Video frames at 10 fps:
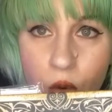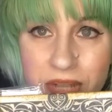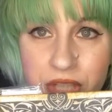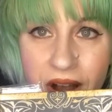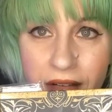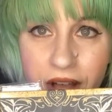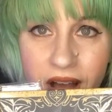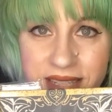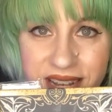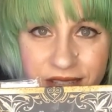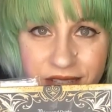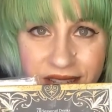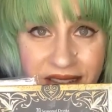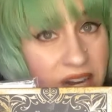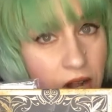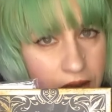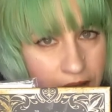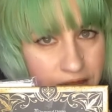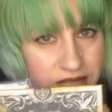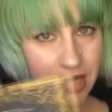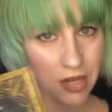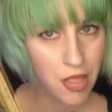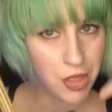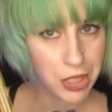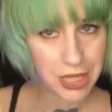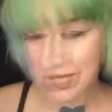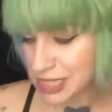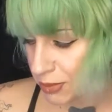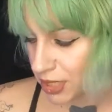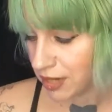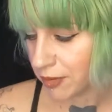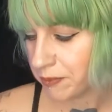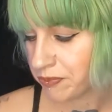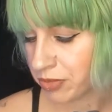Witchcraft Cocktails. Get it on Amazon. The link is below.